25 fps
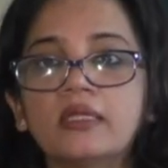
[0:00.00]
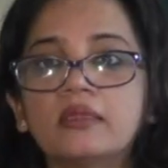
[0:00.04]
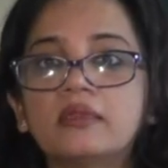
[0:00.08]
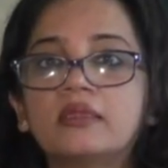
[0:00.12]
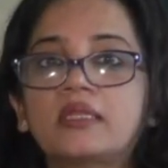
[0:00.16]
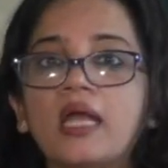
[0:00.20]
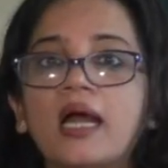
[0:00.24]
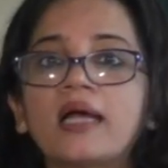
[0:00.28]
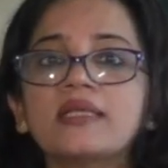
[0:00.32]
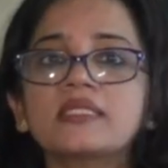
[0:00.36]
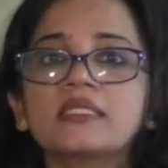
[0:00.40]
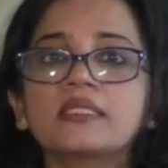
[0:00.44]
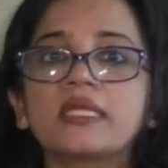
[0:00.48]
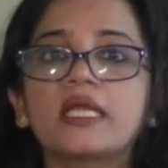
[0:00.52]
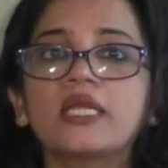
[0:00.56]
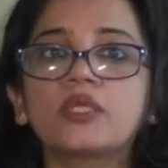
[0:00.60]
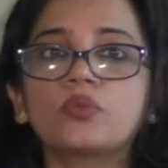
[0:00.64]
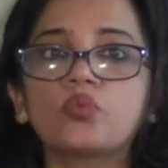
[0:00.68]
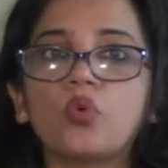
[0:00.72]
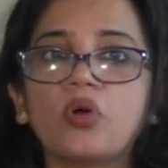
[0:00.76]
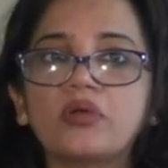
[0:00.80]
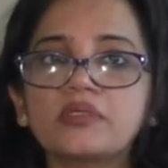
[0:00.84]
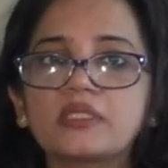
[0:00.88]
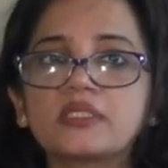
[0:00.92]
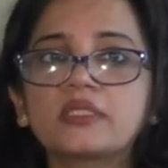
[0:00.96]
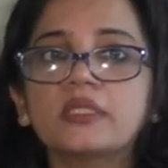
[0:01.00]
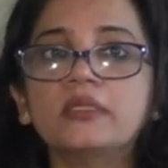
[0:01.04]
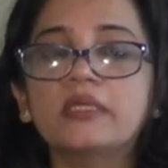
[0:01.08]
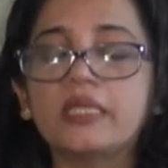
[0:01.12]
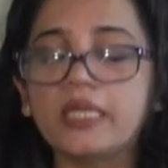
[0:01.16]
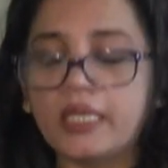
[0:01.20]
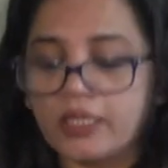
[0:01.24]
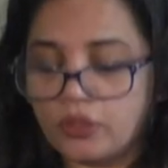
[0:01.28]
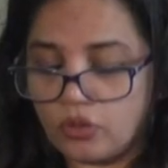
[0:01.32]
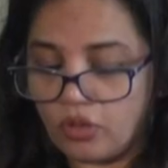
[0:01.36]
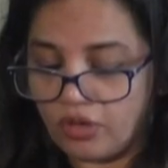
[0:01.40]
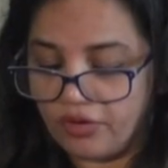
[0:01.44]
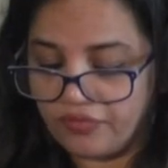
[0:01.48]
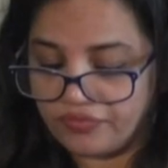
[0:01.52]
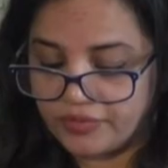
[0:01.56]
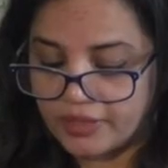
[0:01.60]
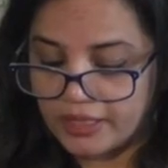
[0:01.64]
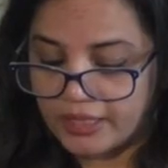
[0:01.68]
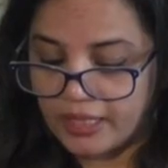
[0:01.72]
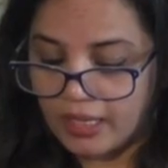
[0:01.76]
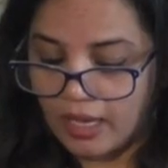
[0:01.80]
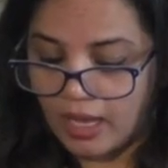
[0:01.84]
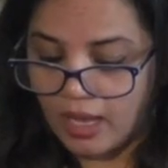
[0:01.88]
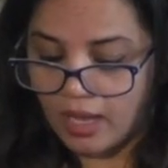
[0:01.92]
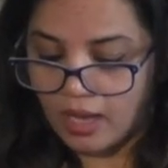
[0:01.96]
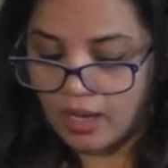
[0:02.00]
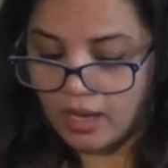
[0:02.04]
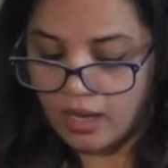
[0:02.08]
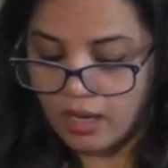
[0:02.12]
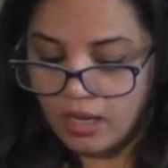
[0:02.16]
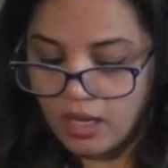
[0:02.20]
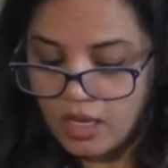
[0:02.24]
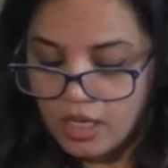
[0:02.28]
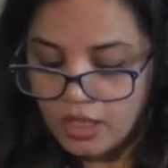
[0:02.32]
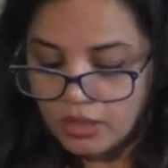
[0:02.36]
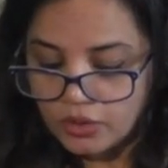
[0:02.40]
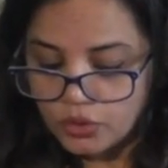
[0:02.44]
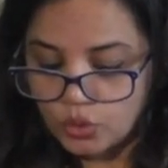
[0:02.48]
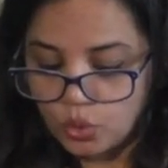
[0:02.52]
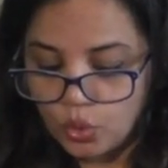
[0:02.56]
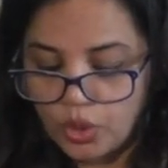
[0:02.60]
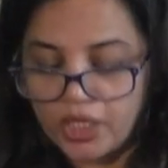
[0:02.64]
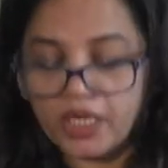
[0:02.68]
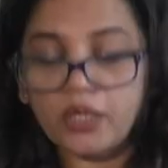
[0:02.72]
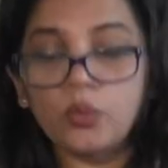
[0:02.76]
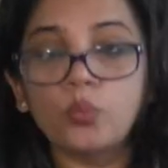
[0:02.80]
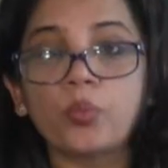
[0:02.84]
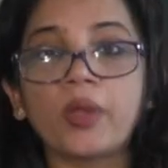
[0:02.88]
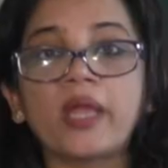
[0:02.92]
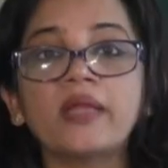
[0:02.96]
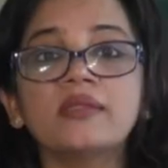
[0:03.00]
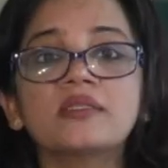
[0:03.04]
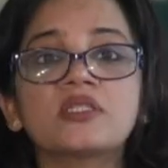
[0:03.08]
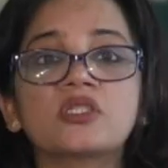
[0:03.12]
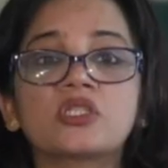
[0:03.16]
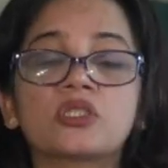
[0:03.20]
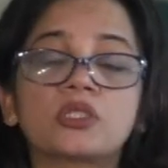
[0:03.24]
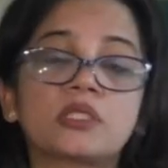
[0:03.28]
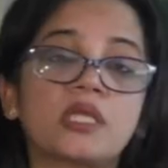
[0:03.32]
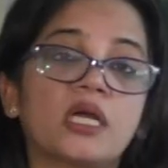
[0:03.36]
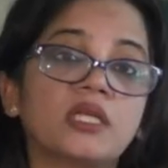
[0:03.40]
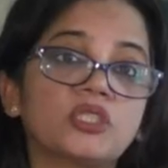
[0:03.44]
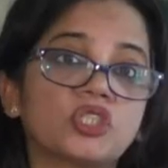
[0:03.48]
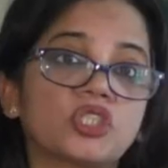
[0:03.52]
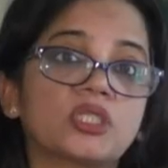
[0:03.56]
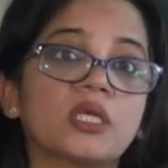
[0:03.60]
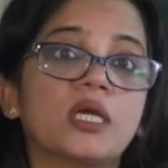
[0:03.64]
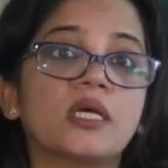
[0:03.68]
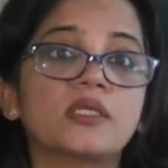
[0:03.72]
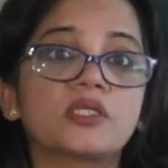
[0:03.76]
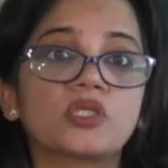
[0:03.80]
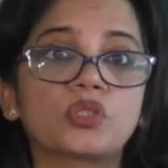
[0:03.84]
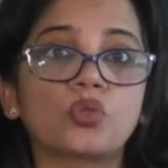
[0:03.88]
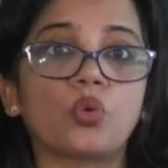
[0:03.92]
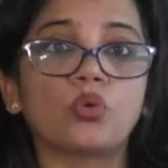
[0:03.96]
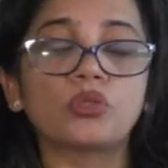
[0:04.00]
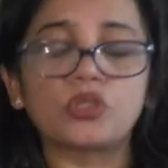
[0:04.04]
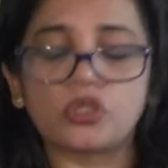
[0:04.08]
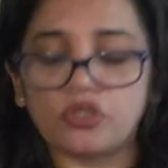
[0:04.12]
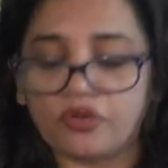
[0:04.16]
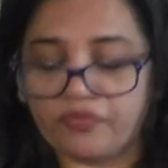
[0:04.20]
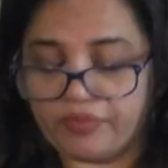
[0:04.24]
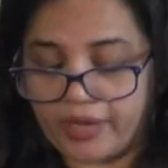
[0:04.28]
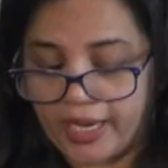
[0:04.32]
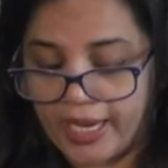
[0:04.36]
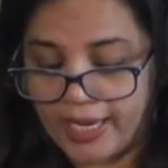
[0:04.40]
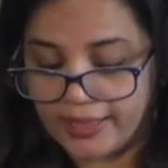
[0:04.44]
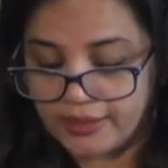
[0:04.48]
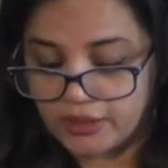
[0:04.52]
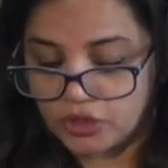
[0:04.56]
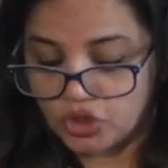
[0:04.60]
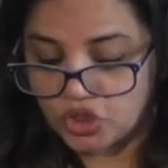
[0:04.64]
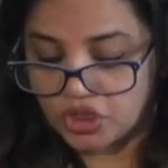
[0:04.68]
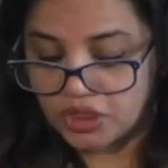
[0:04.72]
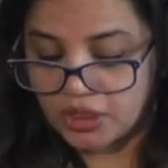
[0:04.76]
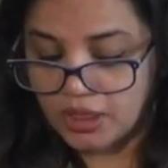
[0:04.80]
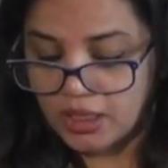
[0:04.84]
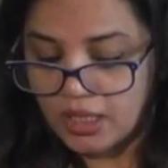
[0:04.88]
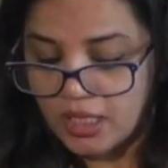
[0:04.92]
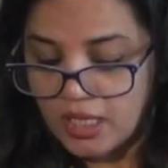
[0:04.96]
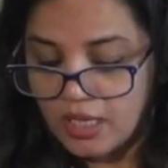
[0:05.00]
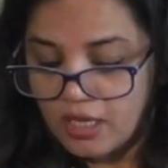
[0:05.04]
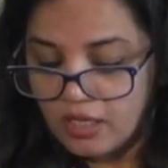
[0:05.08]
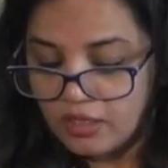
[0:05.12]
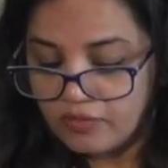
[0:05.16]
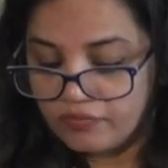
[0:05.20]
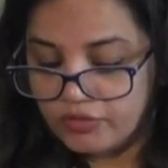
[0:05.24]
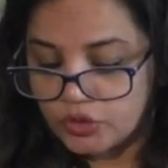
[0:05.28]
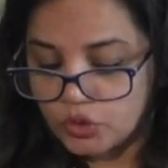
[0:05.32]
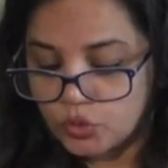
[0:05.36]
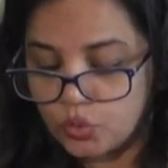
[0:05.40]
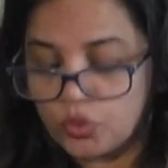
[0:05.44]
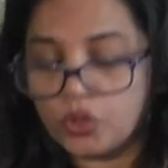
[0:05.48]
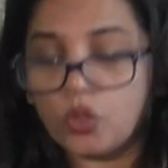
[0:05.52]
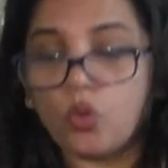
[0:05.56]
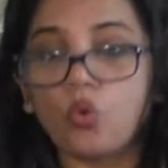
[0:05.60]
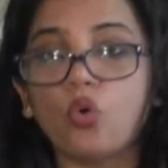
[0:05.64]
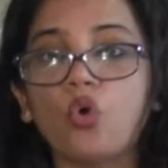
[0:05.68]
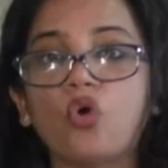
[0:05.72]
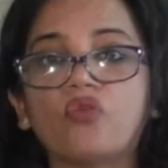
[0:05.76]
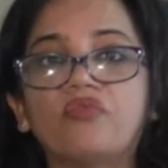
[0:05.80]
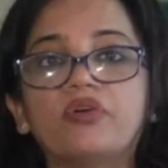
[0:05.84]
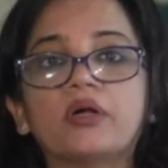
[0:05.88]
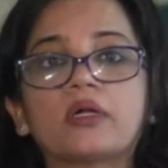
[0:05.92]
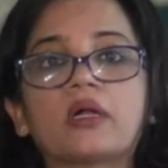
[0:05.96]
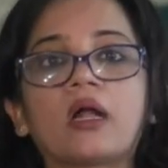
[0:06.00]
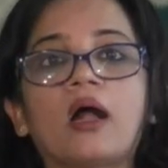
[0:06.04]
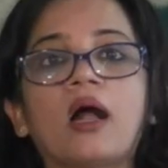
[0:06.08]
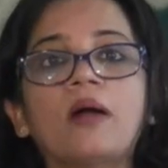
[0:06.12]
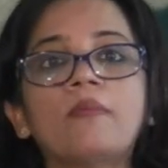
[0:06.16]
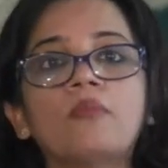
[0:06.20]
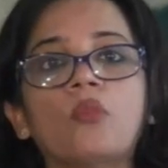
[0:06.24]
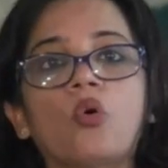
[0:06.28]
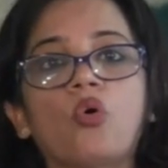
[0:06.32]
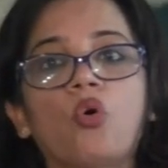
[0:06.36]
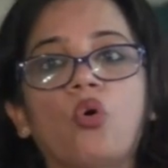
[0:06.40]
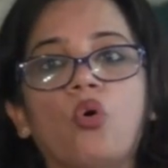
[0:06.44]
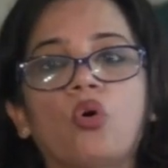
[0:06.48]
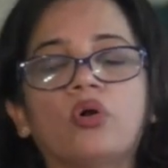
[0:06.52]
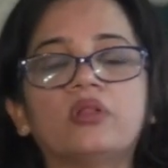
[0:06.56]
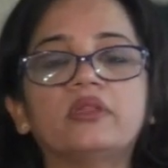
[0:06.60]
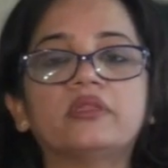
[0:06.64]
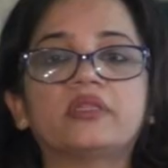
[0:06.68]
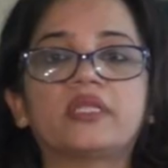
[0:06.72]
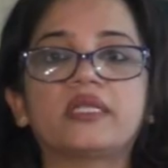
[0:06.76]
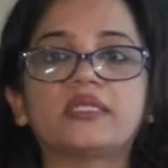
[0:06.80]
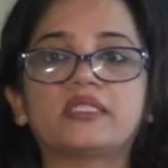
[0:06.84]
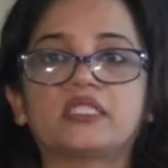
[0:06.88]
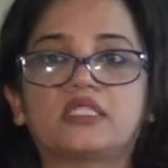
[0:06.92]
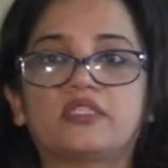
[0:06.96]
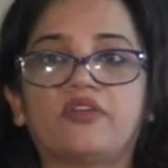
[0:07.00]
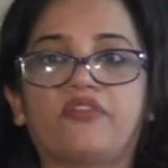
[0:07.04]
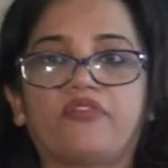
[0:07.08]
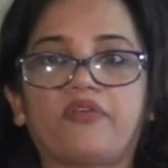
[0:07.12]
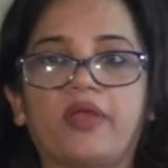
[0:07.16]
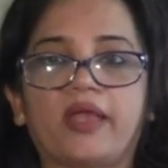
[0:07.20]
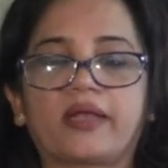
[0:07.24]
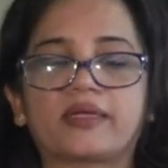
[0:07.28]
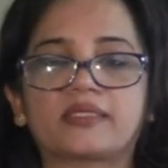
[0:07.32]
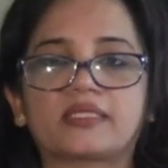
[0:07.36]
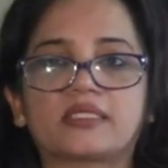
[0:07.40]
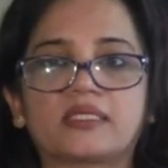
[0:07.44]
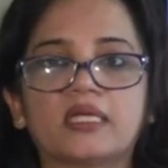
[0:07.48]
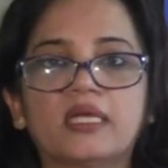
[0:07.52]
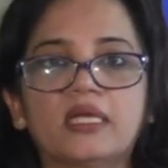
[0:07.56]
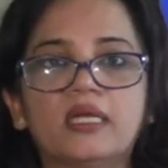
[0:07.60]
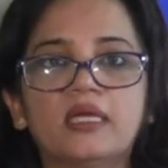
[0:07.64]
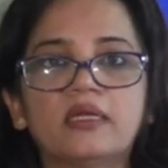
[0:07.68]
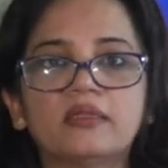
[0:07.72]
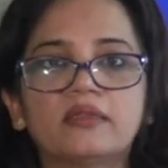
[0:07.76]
Thus, it was the need of the hour to invent such a source of energy which would overcome all these defects.